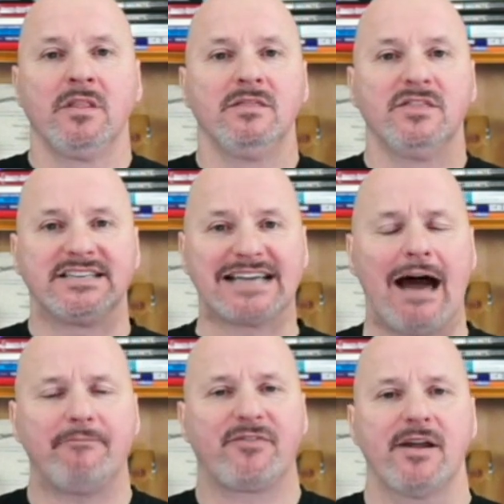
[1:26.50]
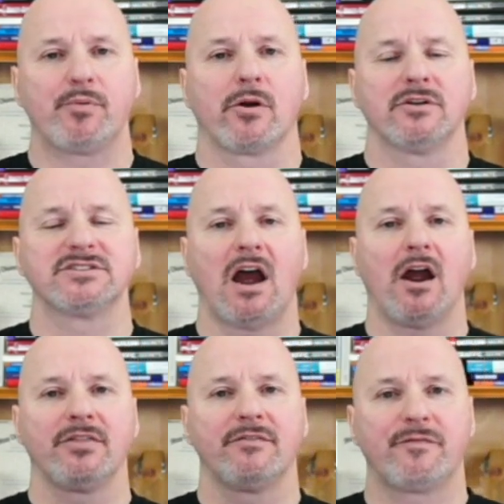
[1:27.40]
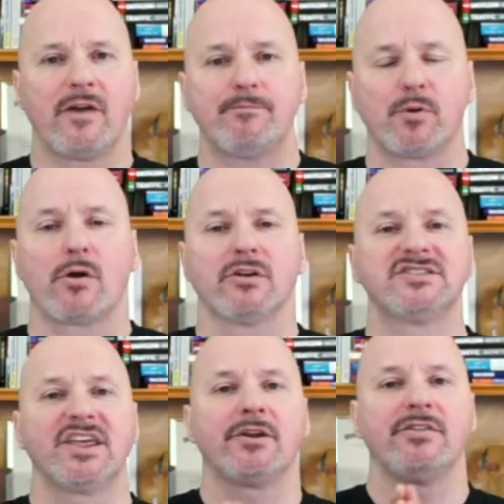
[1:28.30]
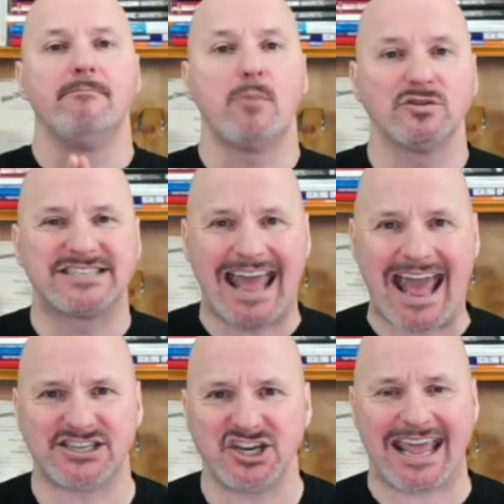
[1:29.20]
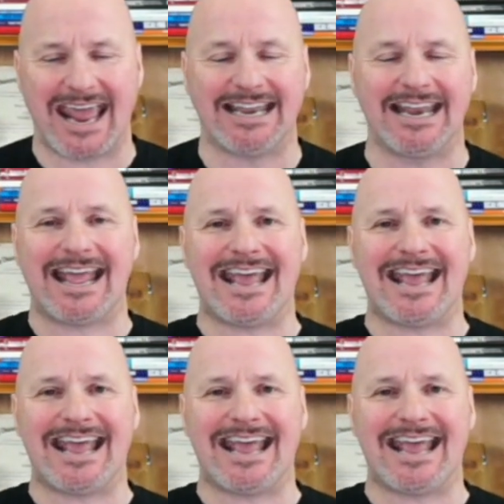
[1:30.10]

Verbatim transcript: the top freight brokers are the freight brokers that are the most educated